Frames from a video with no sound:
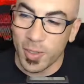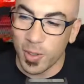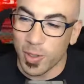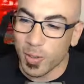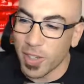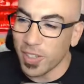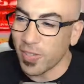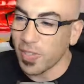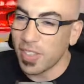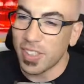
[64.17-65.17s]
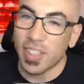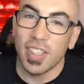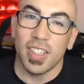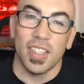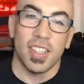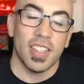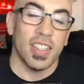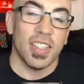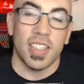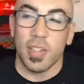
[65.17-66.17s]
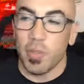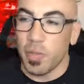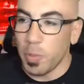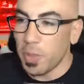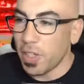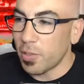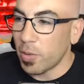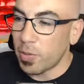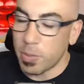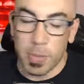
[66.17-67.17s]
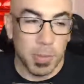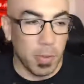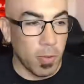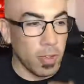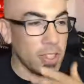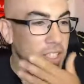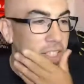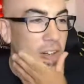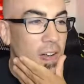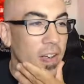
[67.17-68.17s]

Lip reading: Oos, welcome. Give it a few minutes, wait for some people to roll in here.